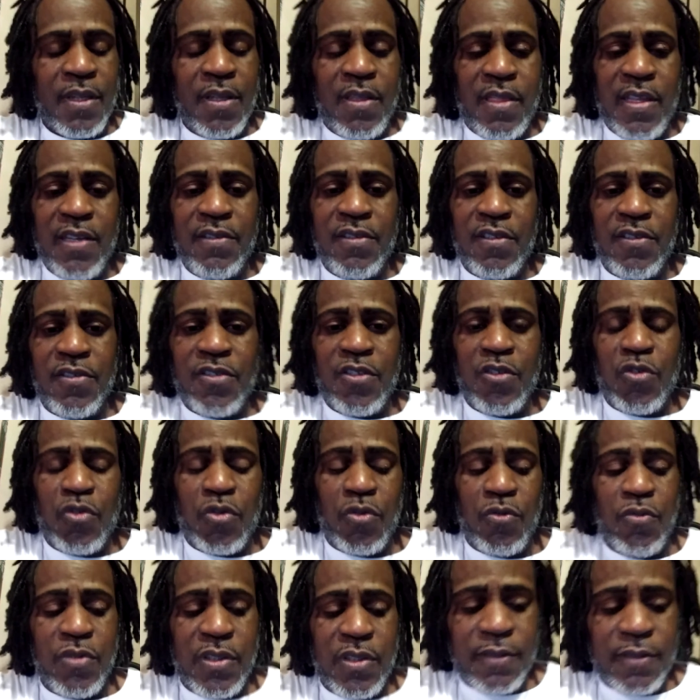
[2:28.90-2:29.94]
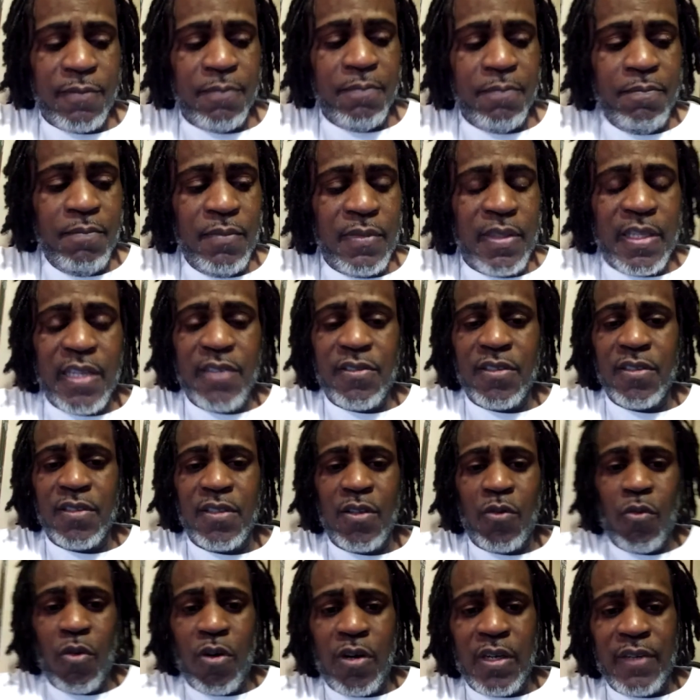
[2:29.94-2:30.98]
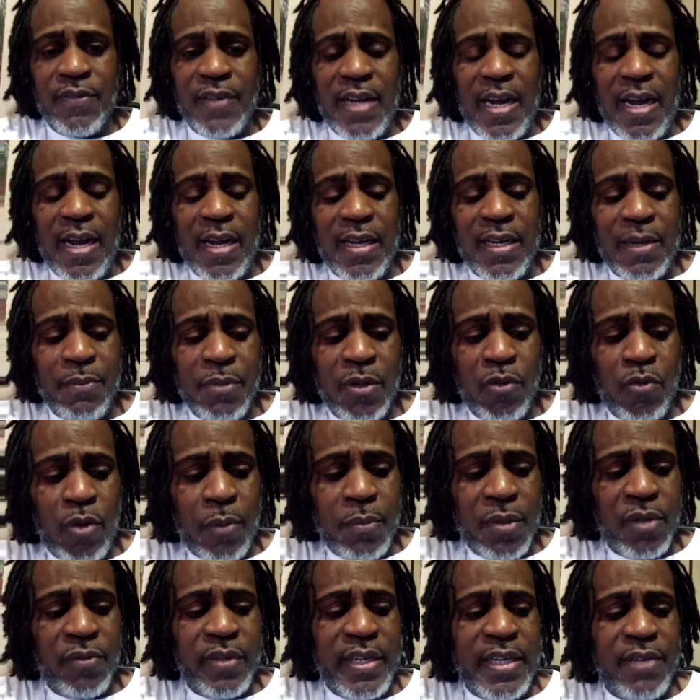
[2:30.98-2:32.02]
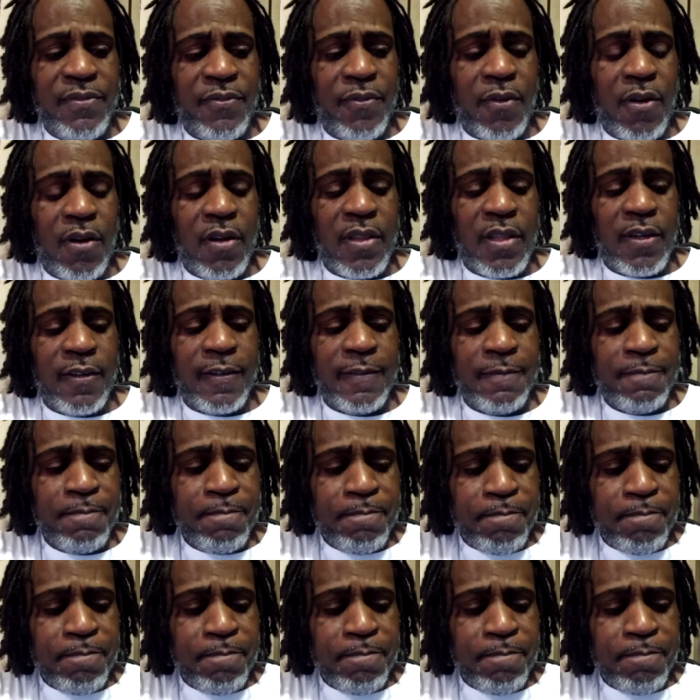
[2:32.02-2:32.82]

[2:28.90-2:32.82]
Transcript: This is the truth. This is the word of God. I'm going to read further.